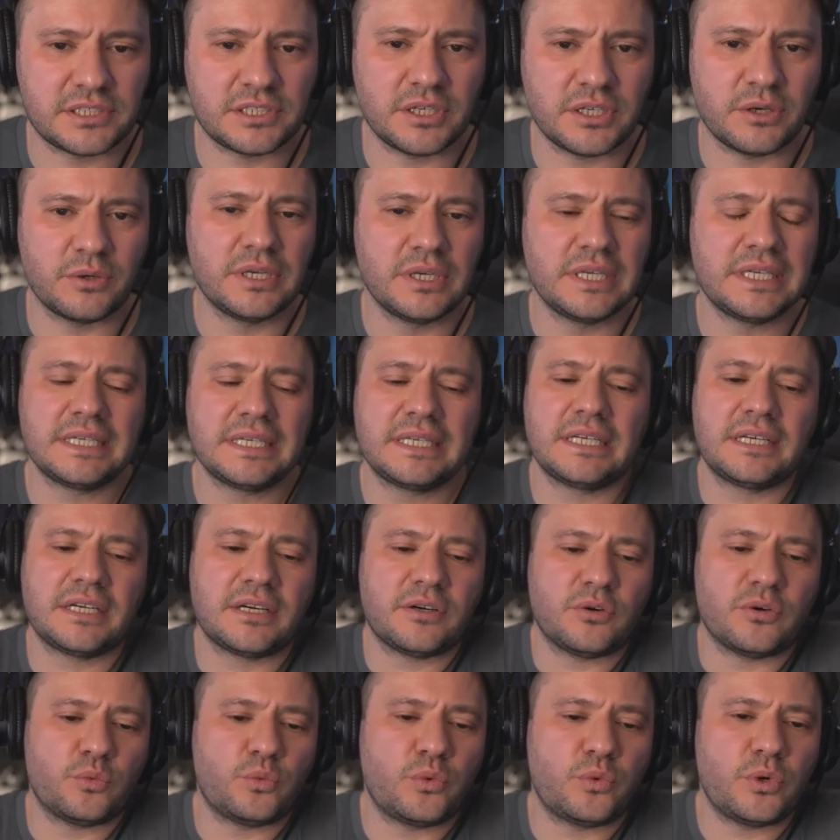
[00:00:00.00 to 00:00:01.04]
So
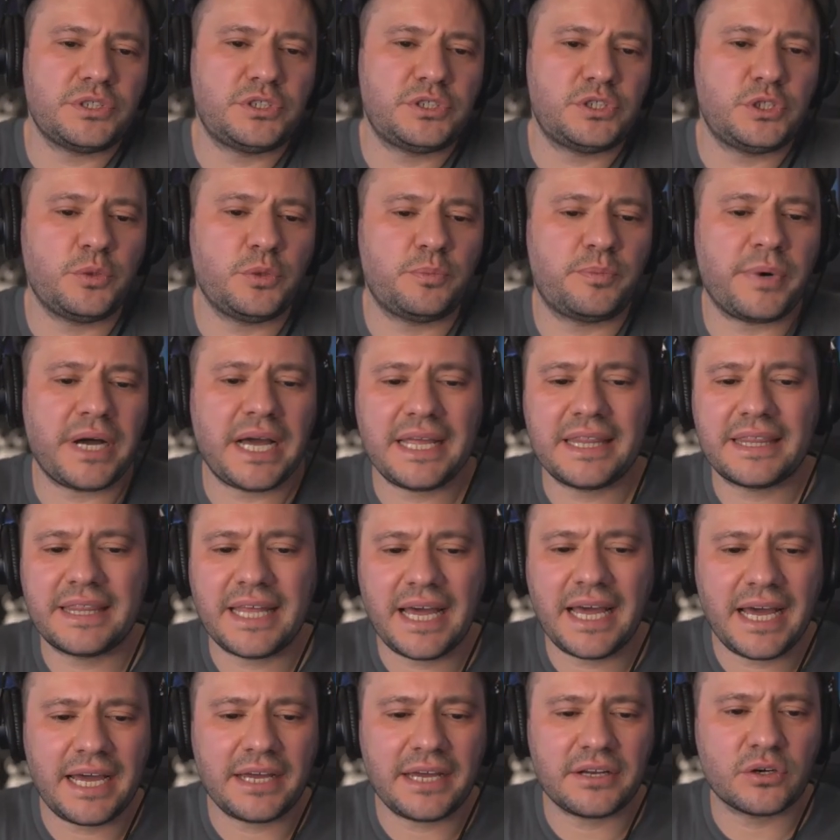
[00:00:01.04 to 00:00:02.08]
would you buy
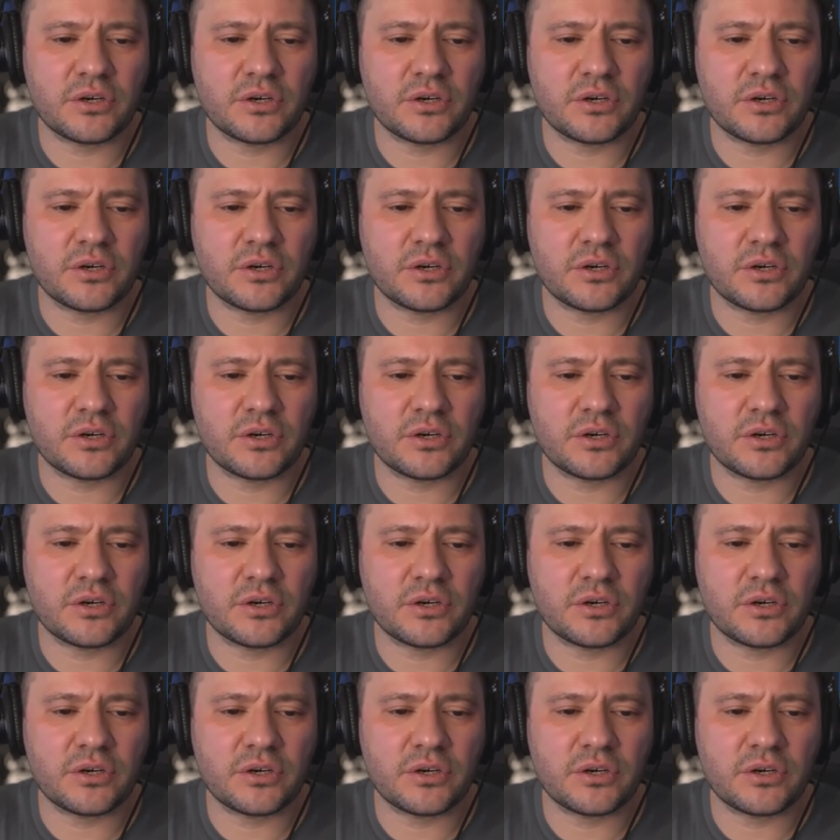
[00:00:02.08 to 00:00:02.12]
that